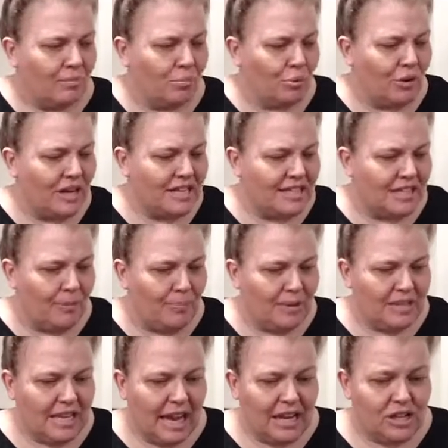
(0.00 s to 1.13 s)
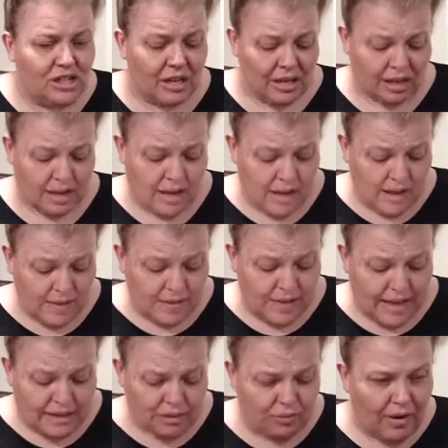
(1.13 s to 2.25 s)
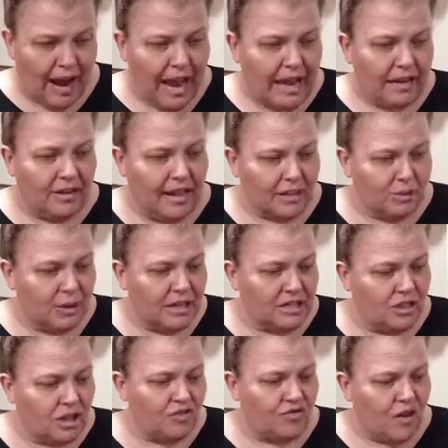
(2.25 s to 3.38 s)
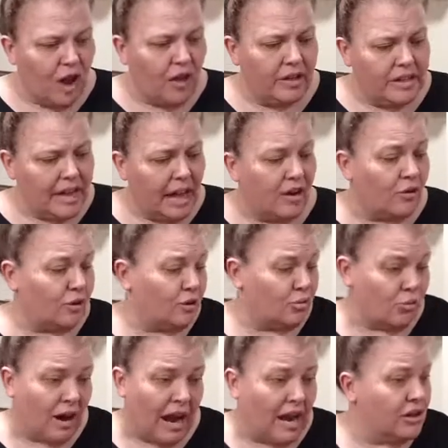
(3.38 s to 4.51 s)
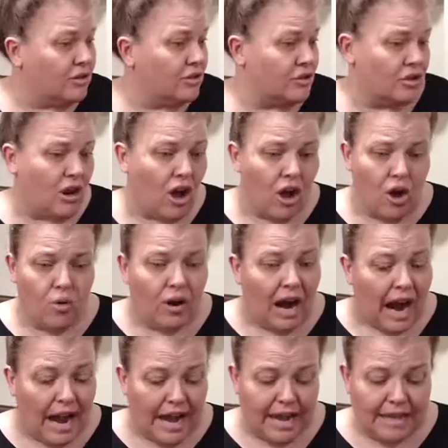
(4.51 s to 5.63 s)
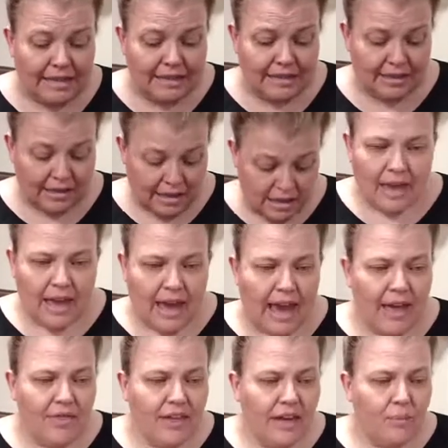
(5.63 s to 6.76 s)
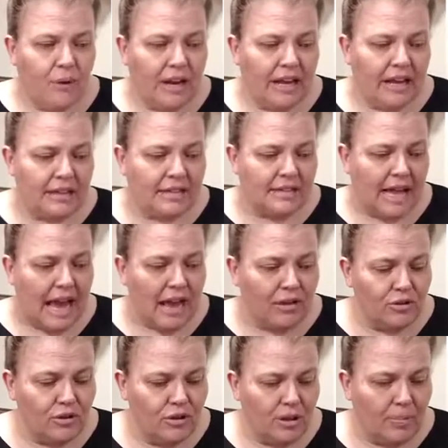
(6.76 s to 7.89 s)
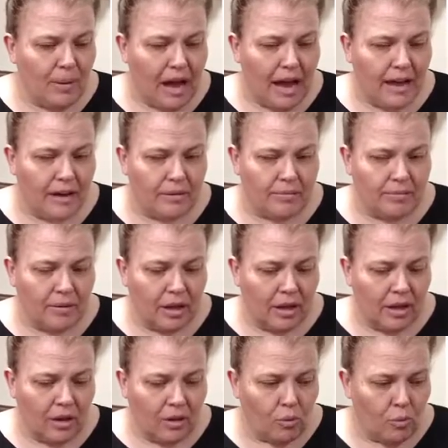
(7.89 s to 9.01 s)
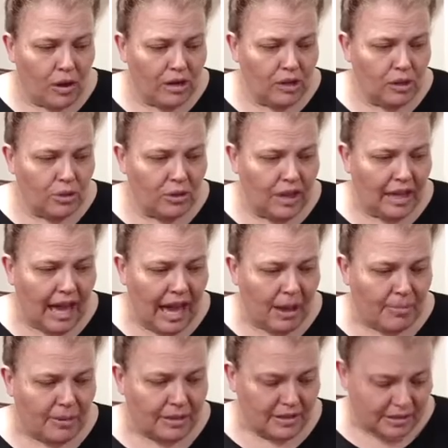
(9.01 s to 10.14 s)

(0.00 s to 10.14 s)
Precipitation. That's rain. That's when it starts falling down, or it's rain, or snow, or ice. And then when it gets down to the bottom, what do you think happens?